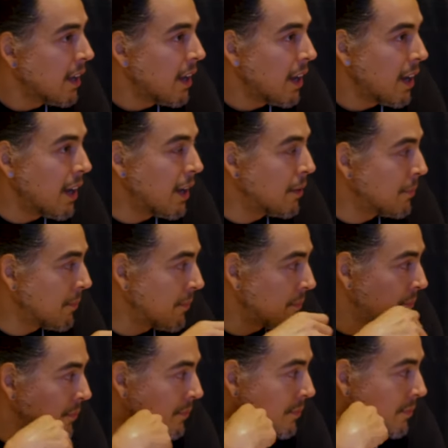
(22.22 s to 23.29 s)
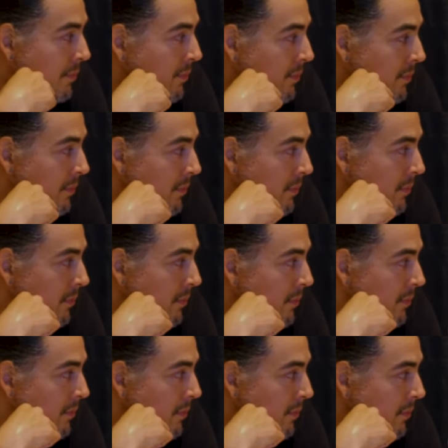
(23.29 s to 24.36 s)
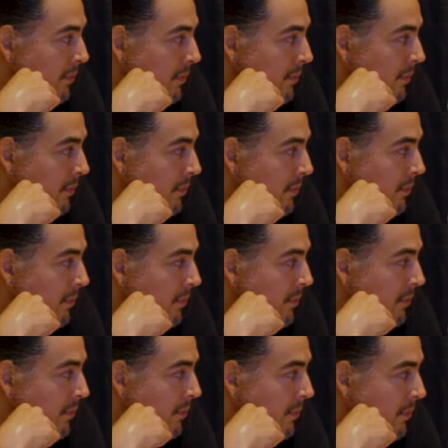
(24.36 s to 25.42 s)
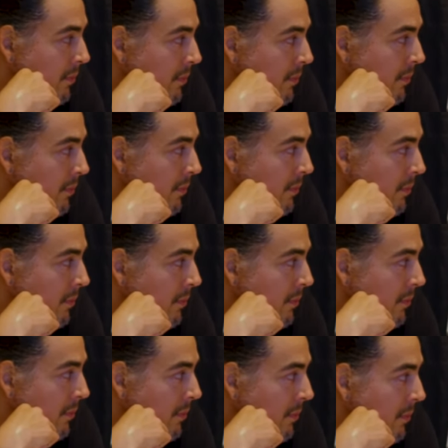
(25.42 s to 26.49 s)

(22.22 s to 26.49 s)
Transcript: [no speech]